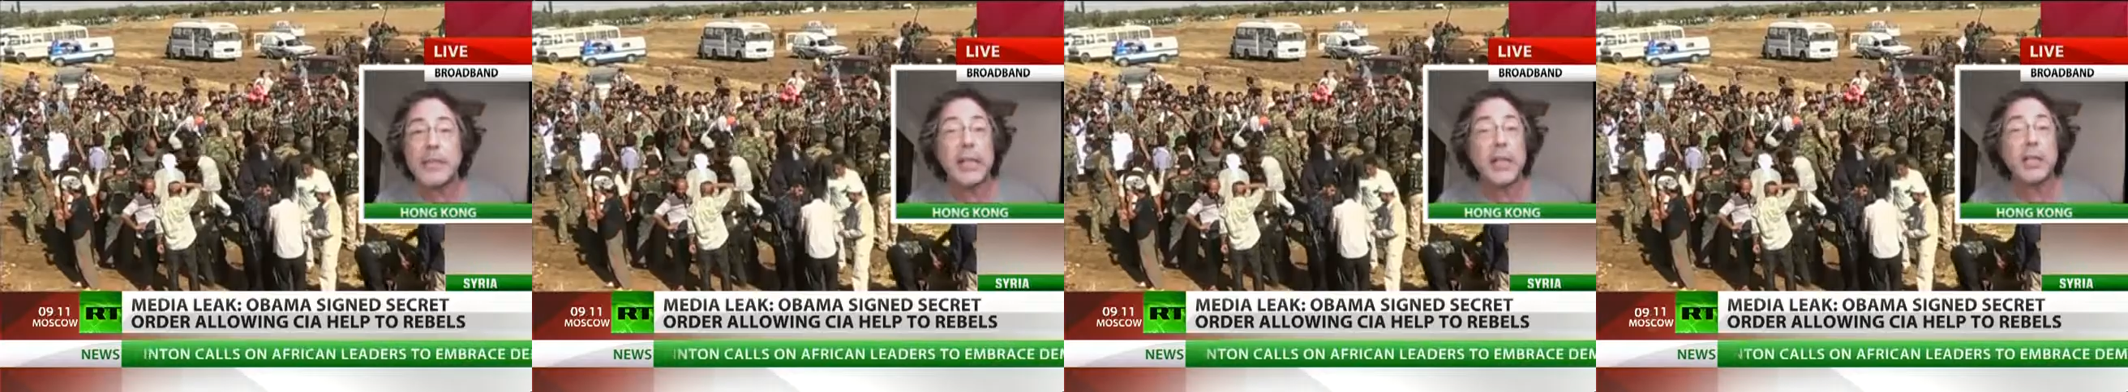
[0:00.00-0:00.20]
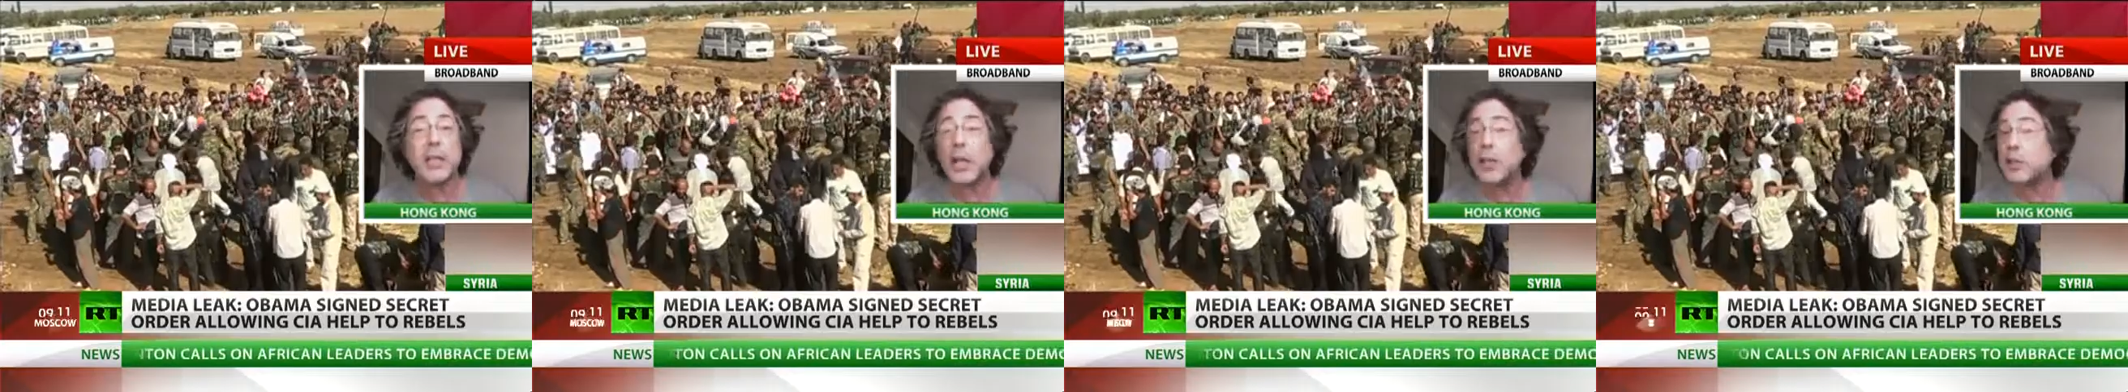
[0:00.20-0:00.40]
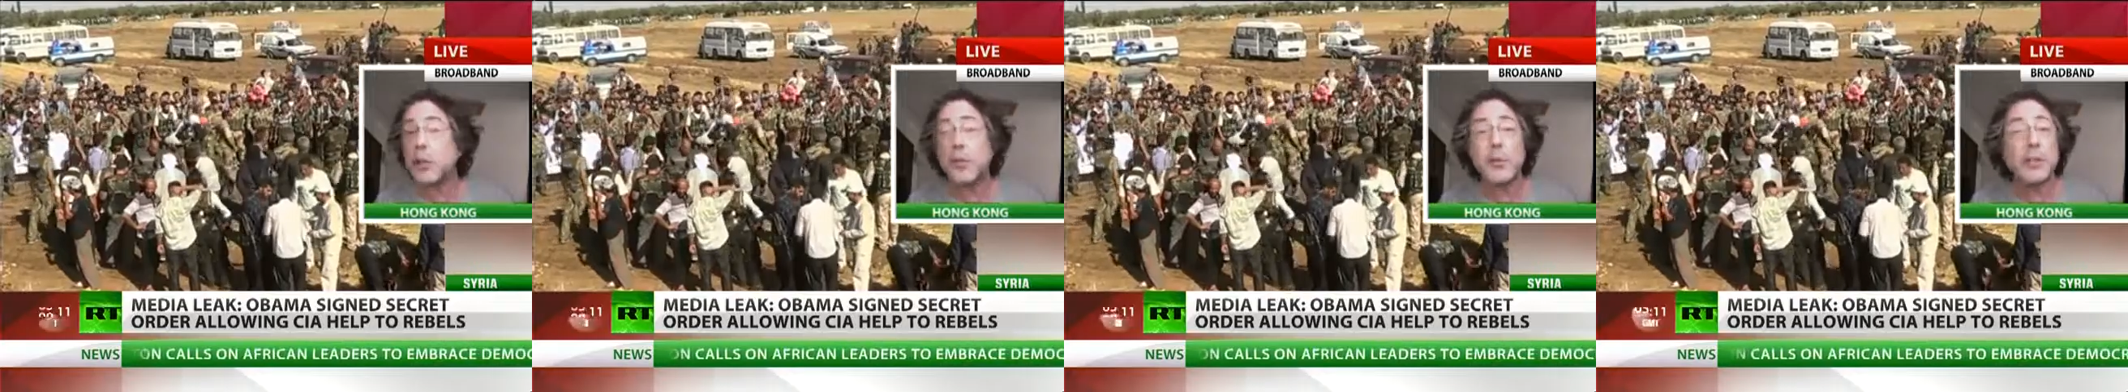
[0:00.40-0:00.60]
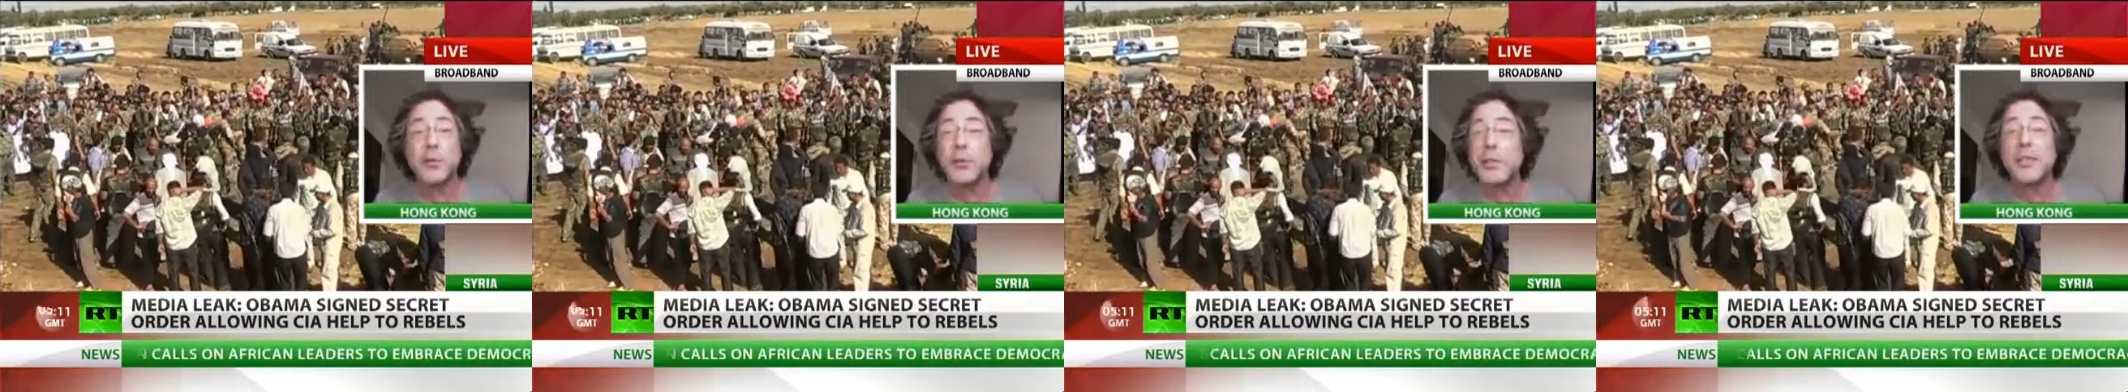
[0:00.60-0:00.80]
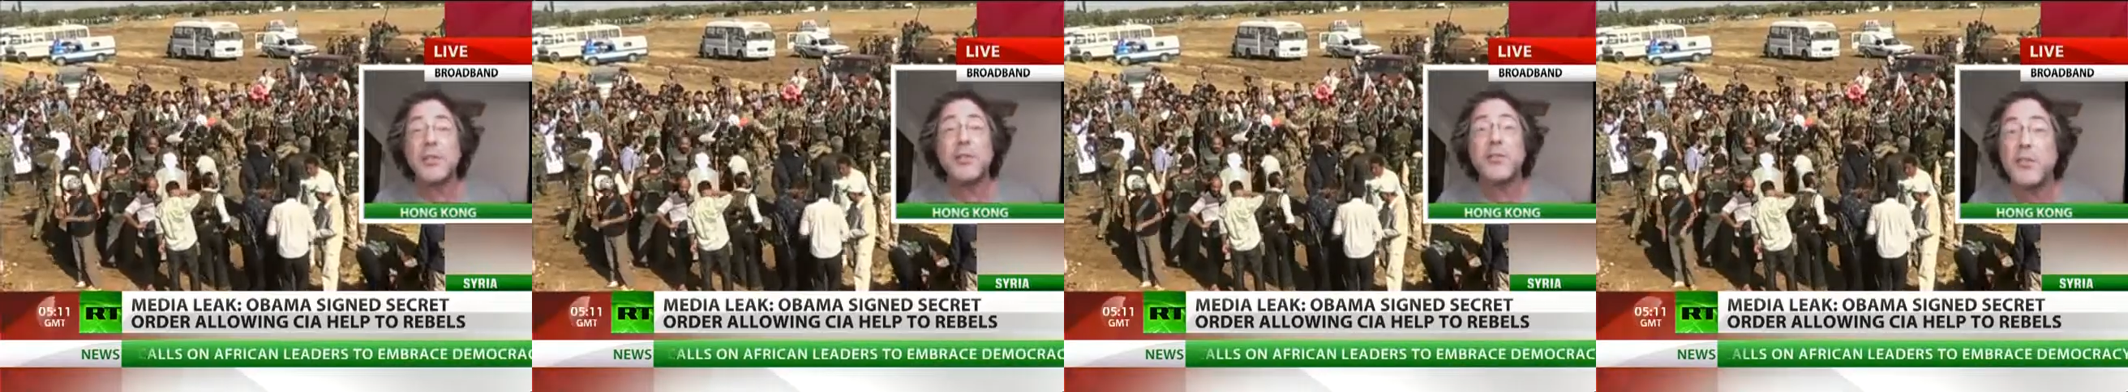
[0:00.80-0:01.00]
They are not going
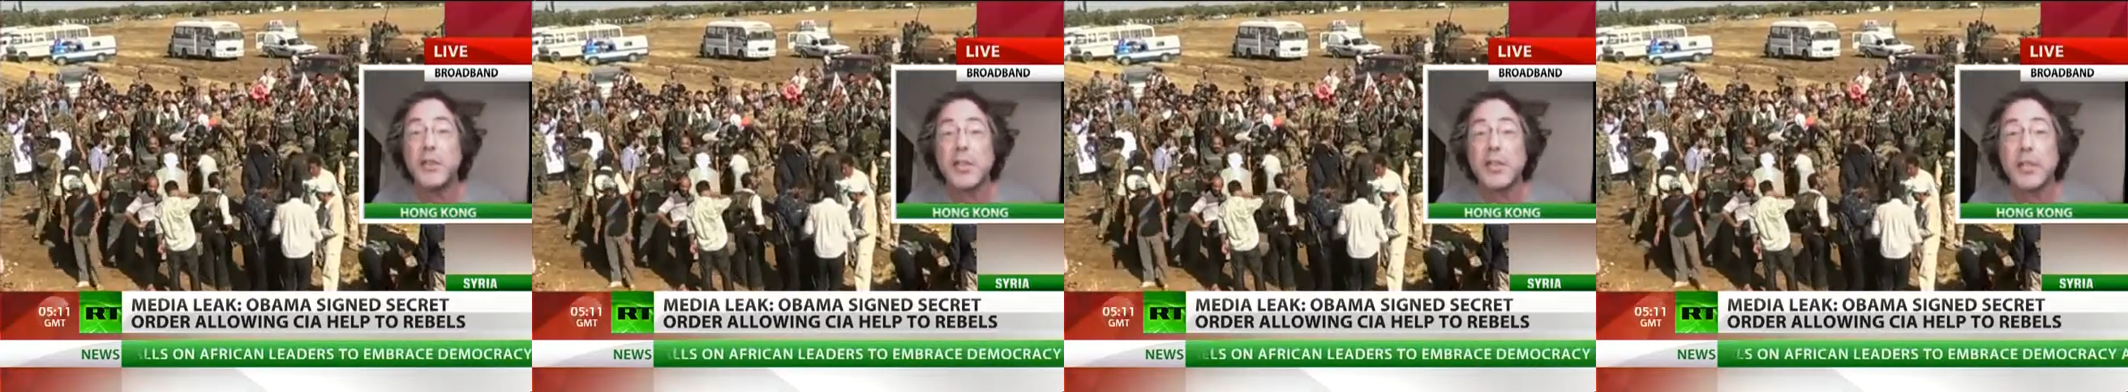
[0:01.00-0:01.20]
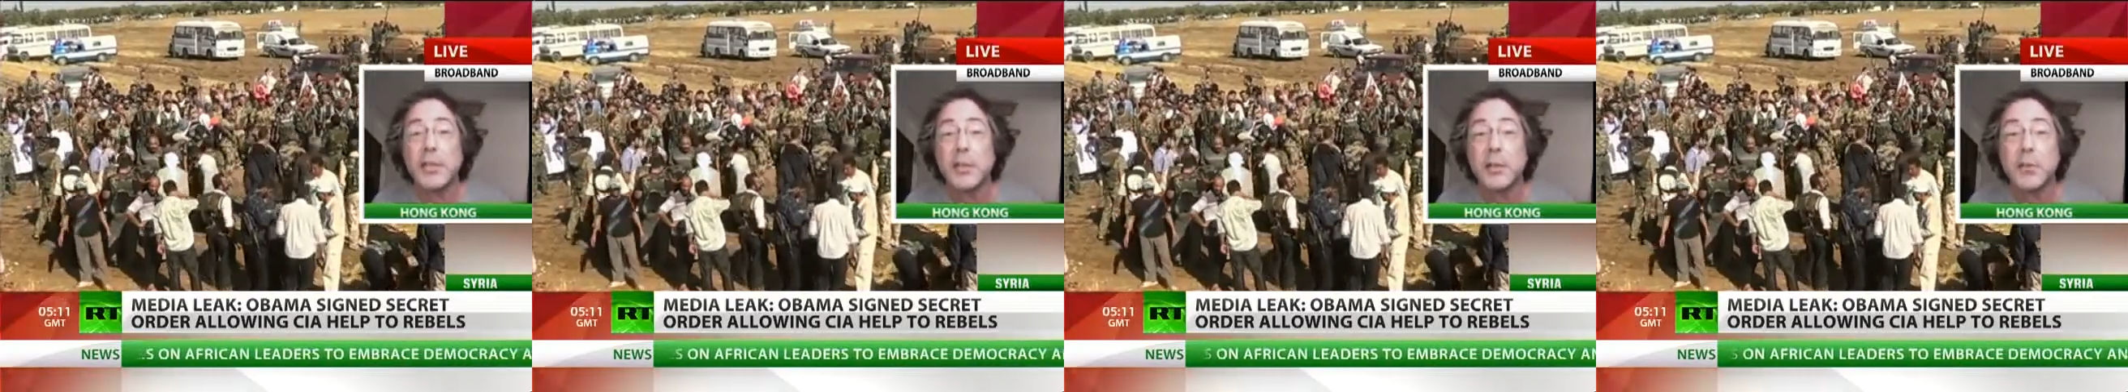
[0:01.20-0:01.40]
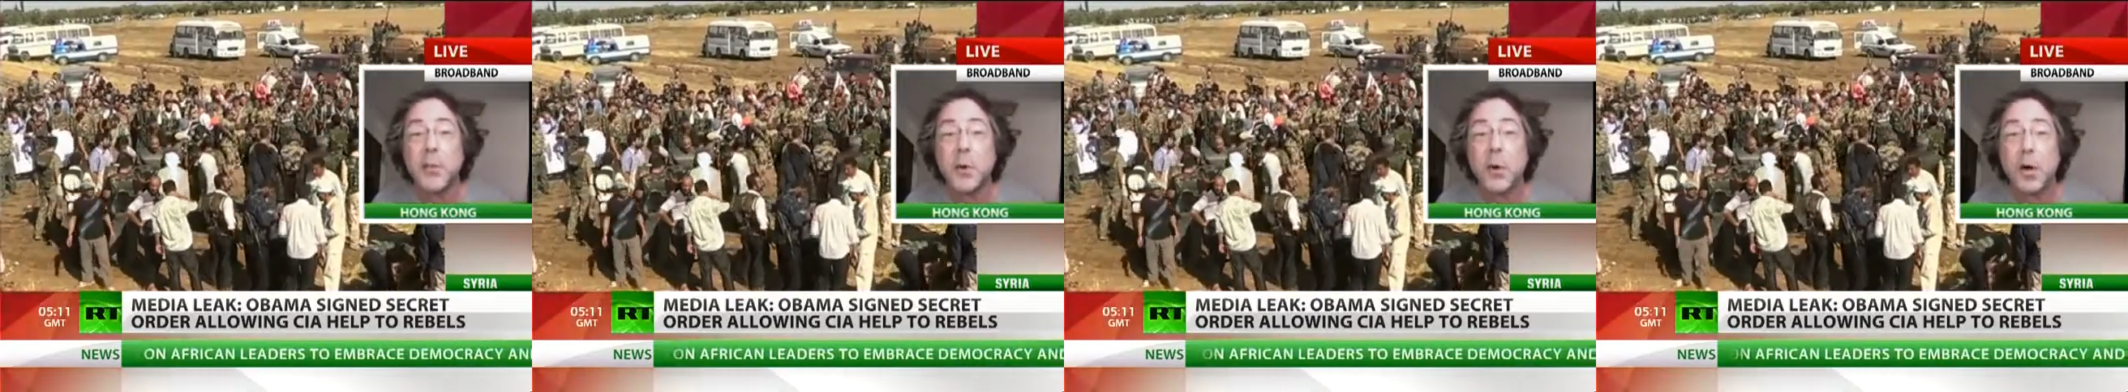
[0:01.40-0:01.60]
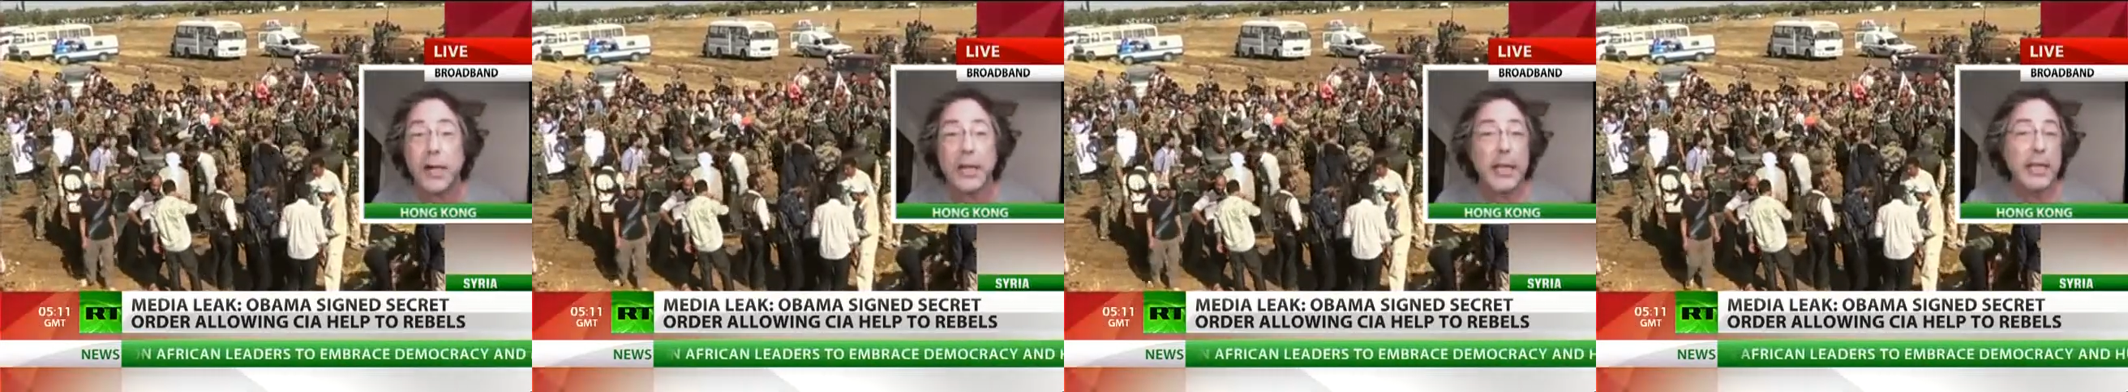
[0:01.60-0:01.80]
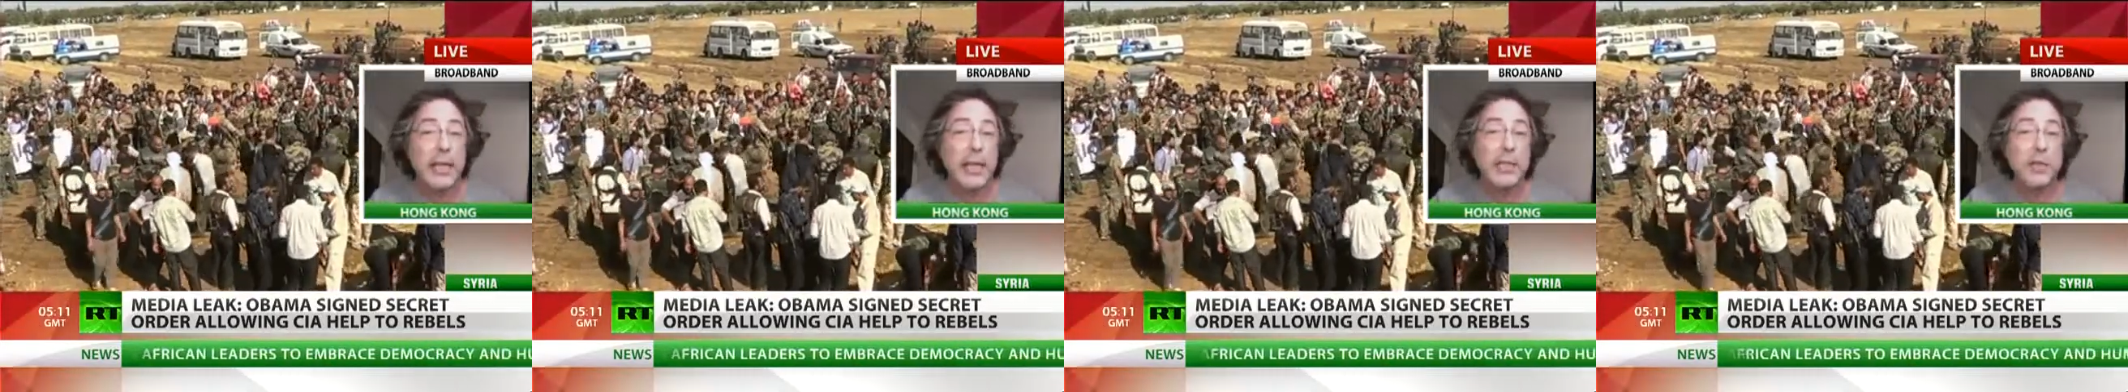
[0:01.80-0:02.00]
to interfere in the
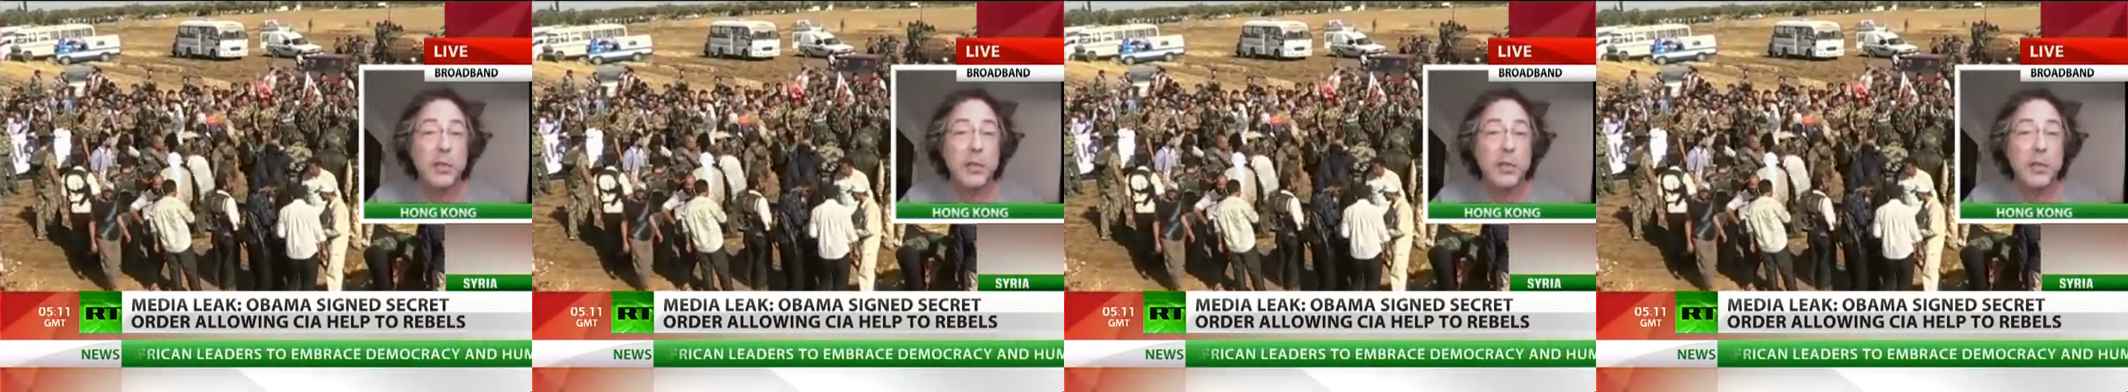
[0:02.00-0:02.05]
war in